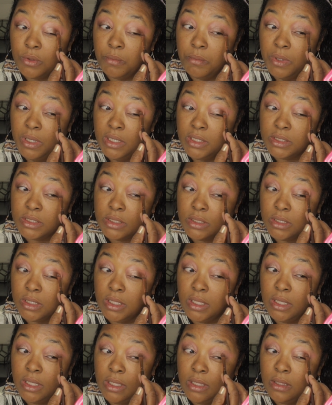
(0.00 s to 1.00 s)

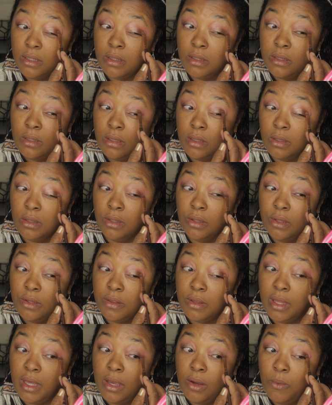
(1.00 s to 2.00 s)
basically
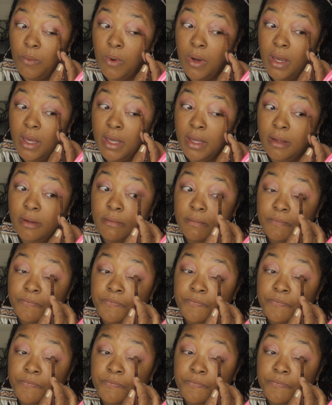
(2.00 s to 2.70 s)
look that way.